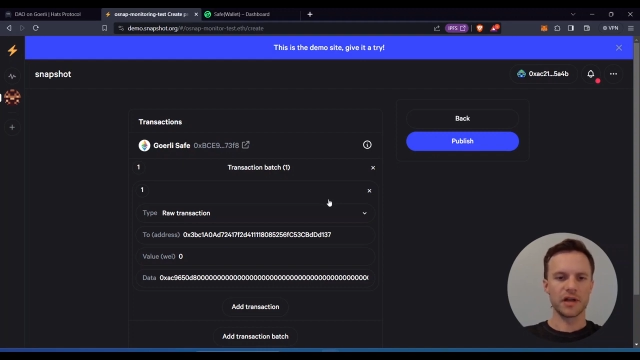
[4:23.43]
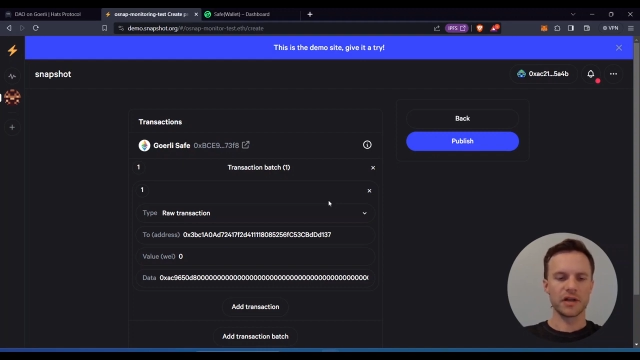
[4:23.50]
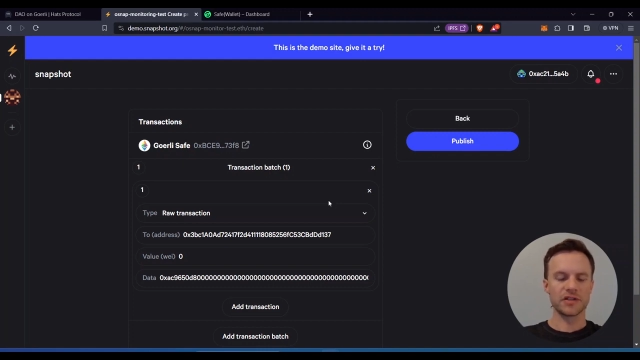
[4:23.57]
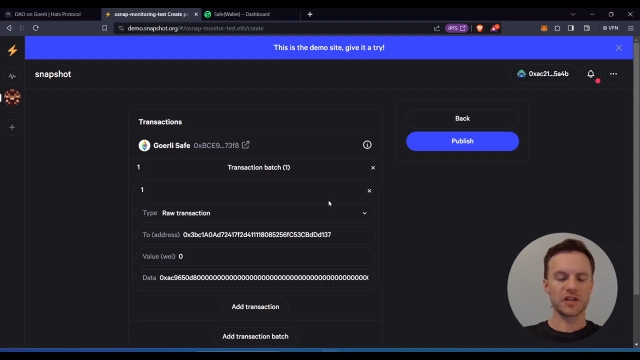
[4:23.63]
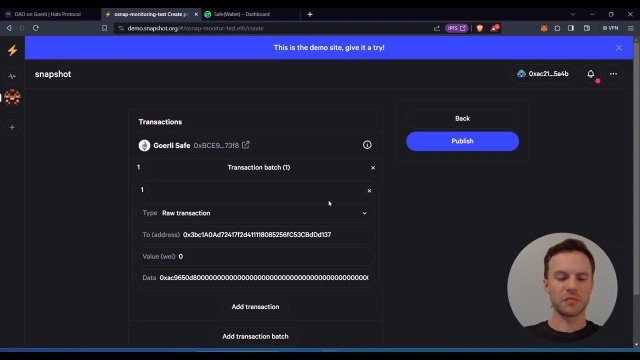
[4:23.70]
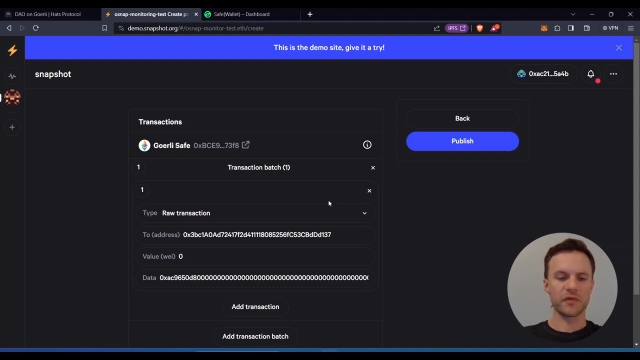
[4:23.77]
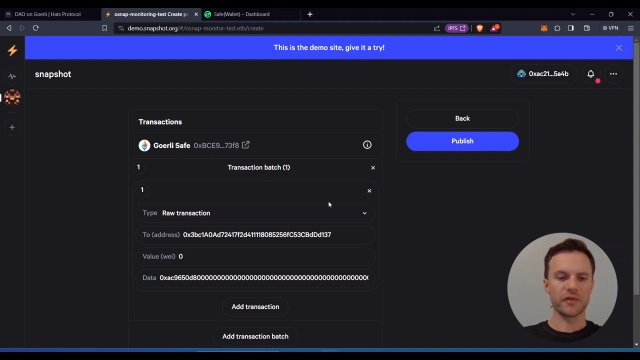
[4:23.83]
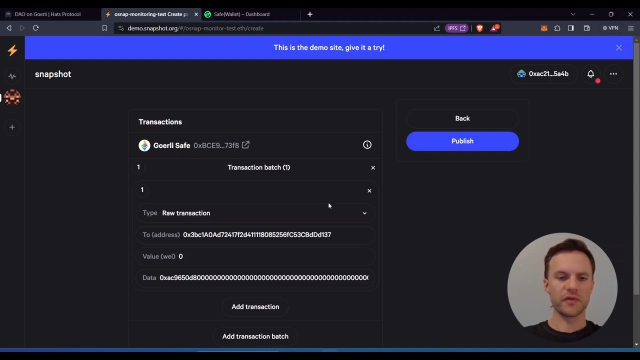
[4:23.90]

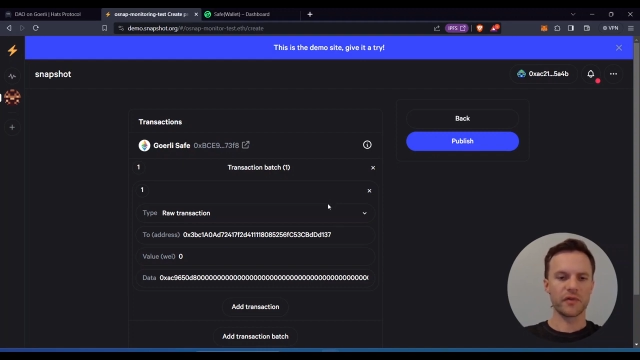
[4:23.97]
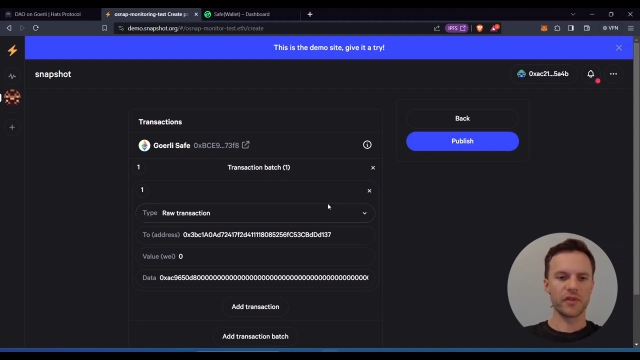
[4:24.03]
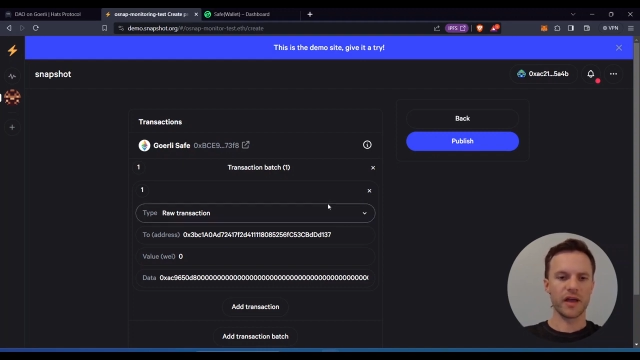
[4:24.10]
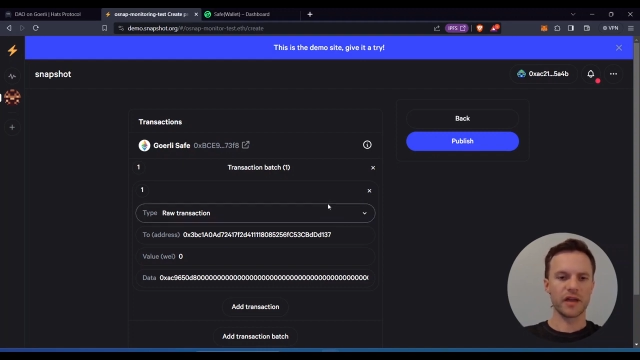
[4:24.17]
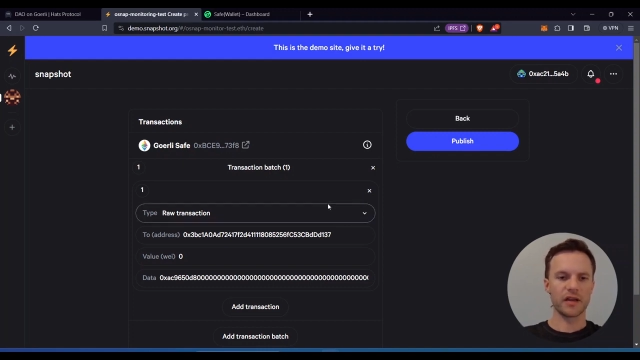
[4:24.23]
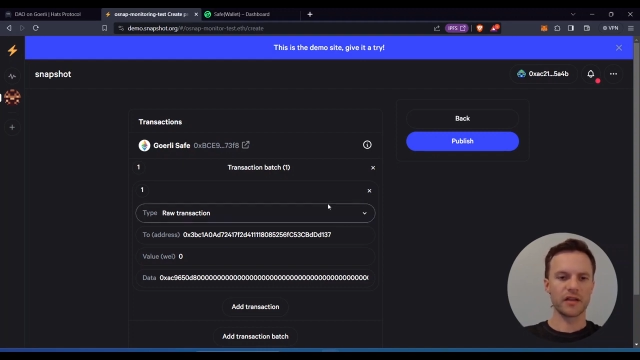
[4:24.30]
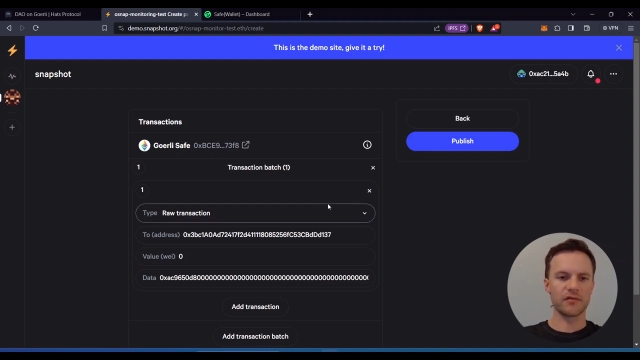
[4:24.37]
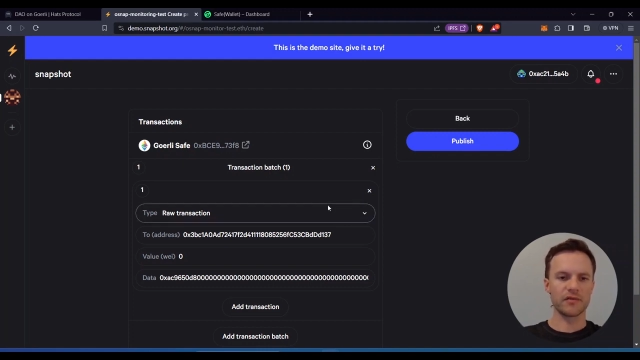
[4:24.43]
just before
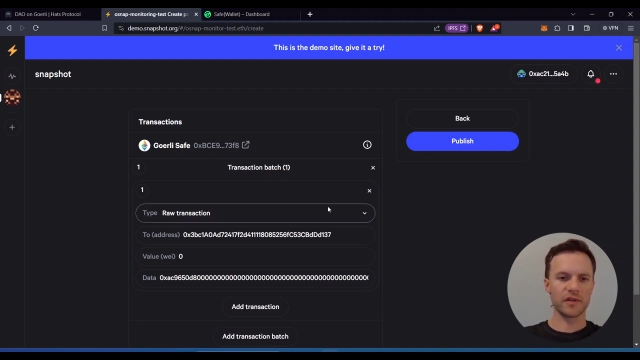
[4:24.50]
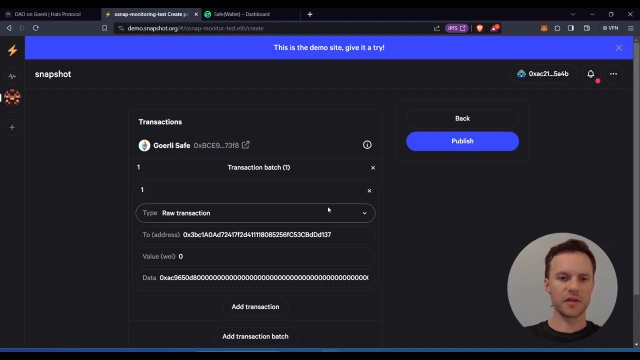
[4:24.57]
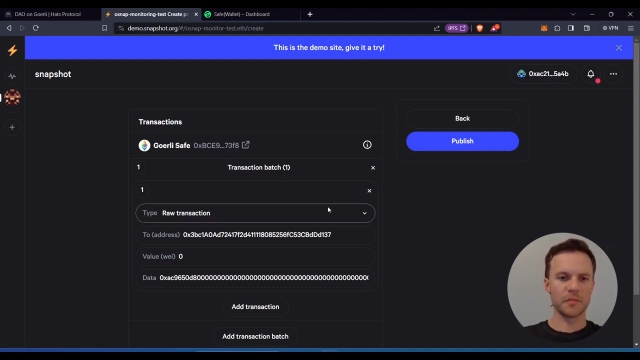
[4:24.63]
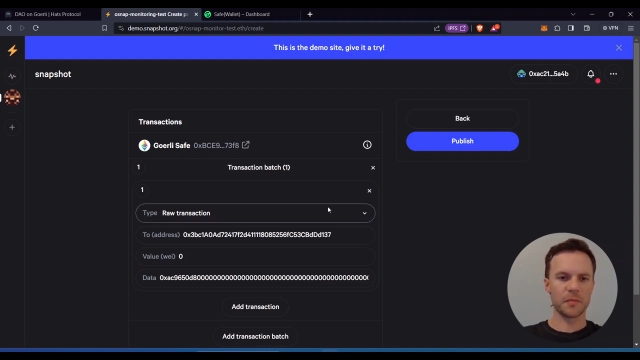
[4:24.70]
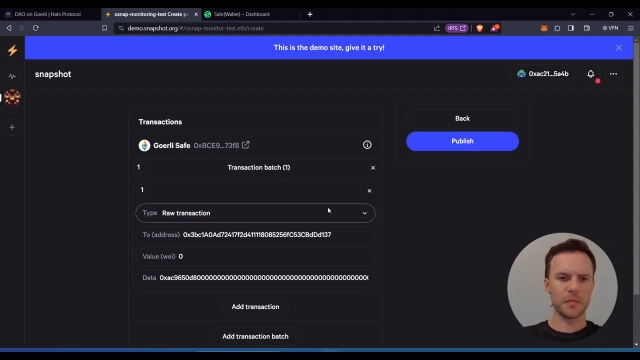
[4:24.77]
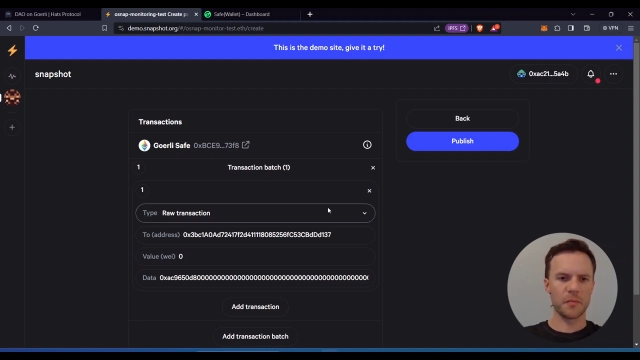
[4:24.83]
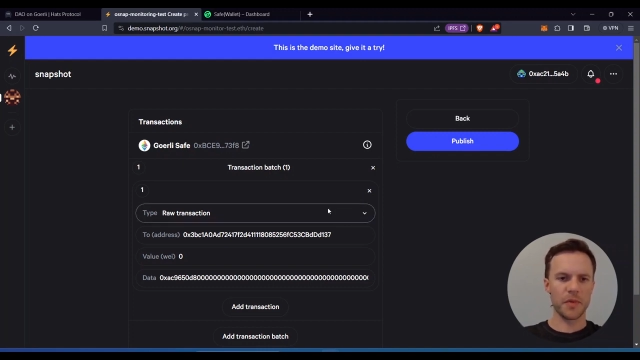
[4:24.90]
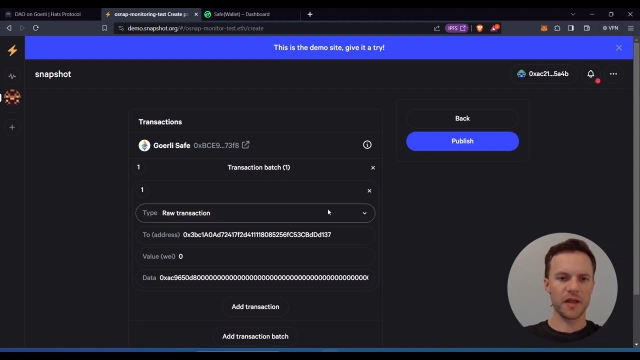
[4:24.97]
that, it's
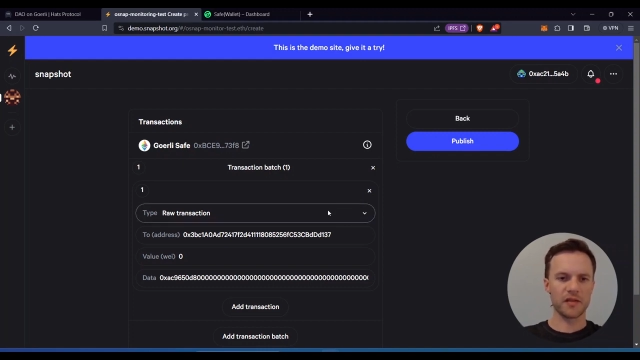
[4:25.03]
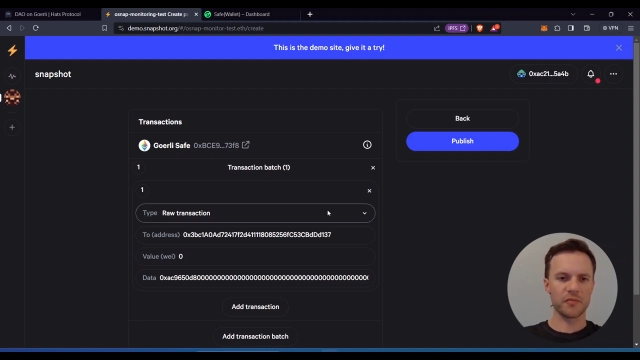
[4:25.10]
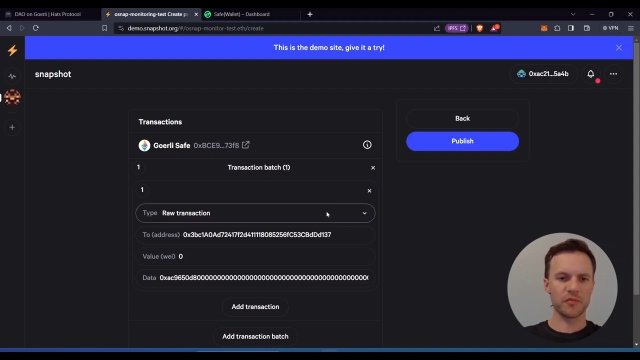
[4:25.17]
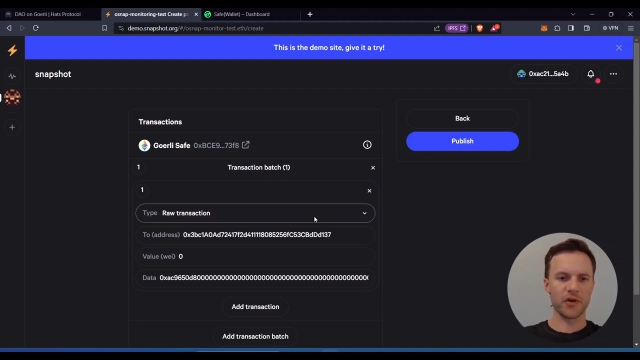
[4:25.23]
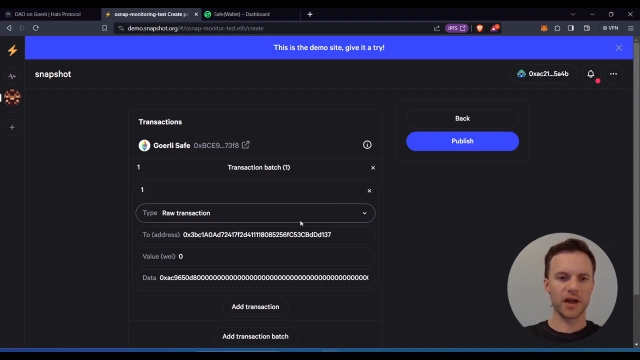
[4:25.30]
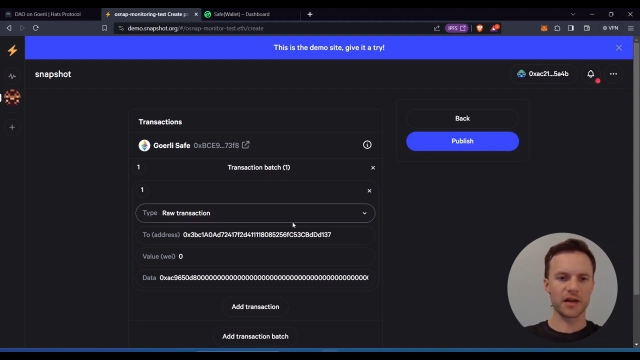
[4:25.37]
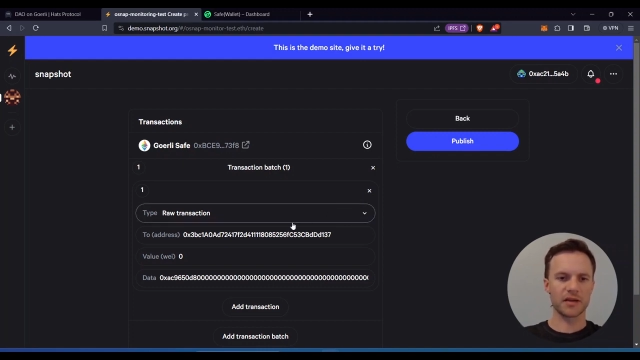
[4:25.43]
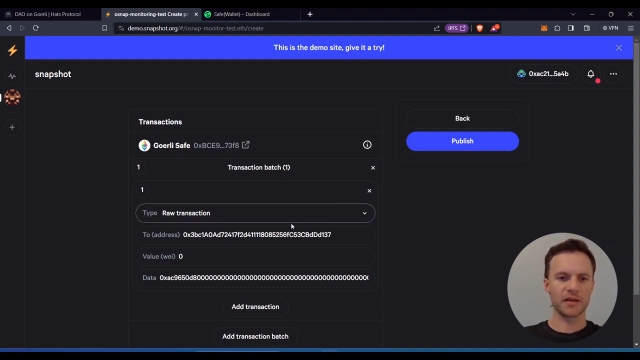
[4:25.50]
really best
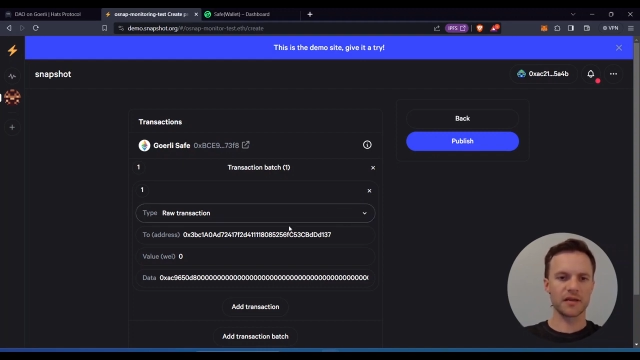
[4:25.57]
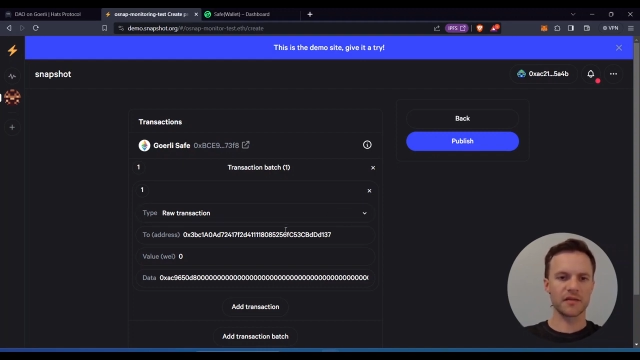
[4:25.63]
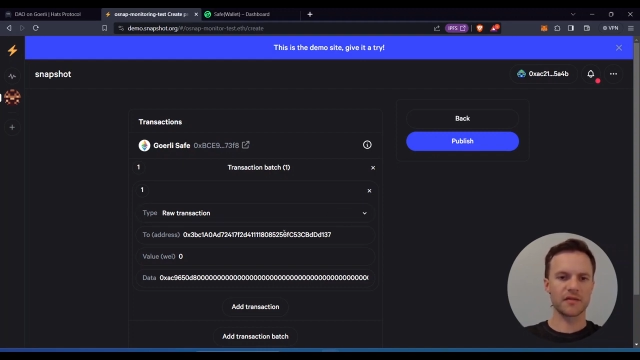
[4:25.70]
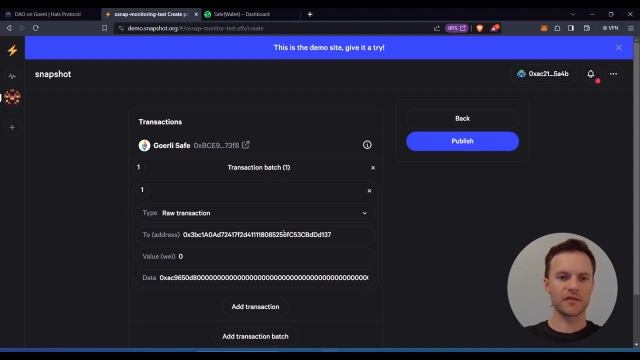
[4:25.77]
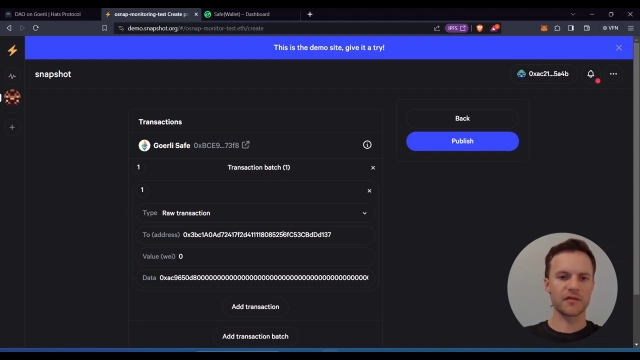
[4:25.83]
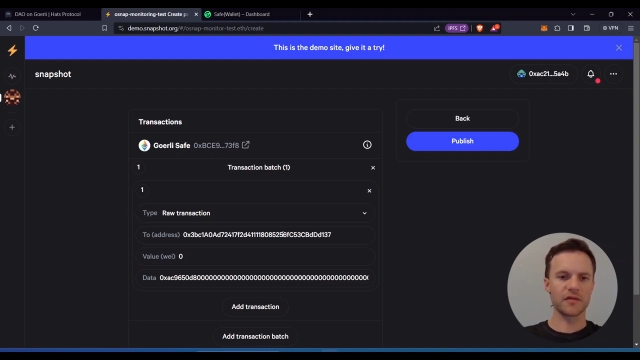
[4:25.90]
practice